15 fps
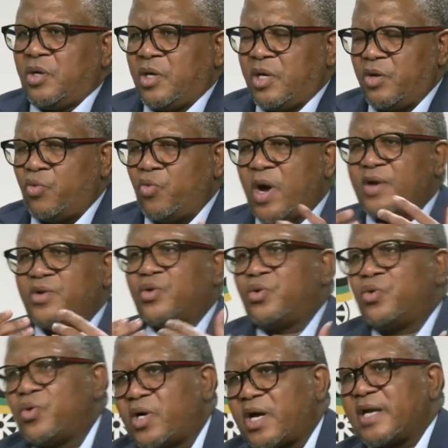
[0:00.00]
When you
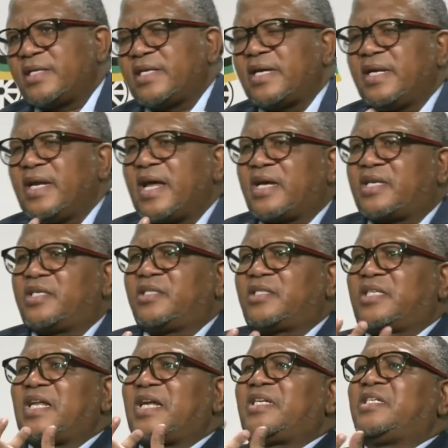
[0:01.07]
look at the election
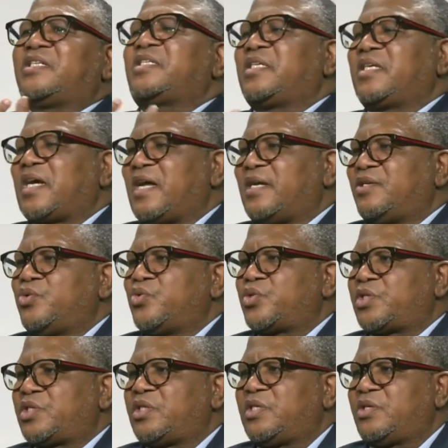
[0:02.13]
statistically, you
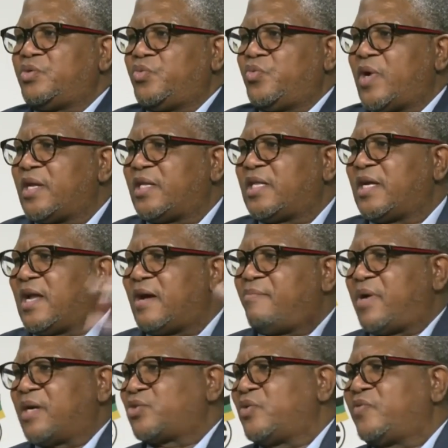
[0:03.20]
see where the
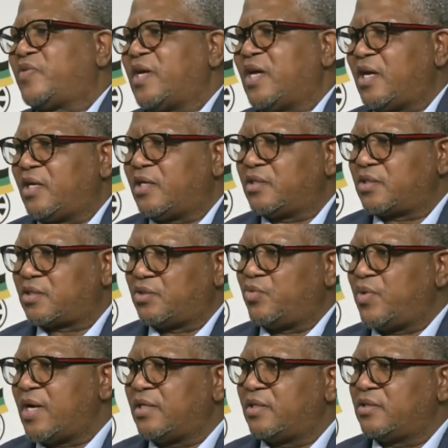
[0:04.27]
numbers of the ANC
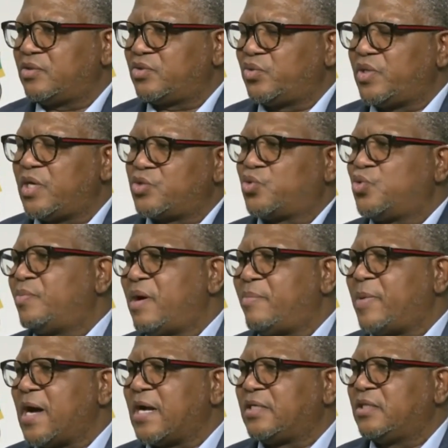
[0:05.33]
went, to the Zuma
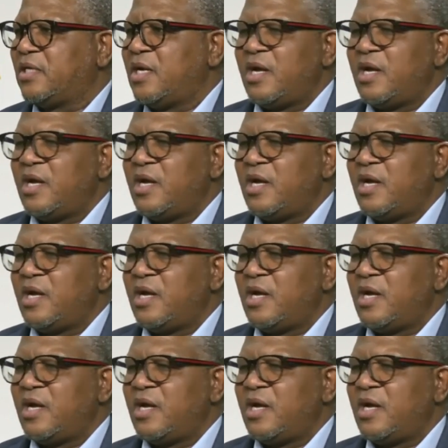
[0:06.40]
party.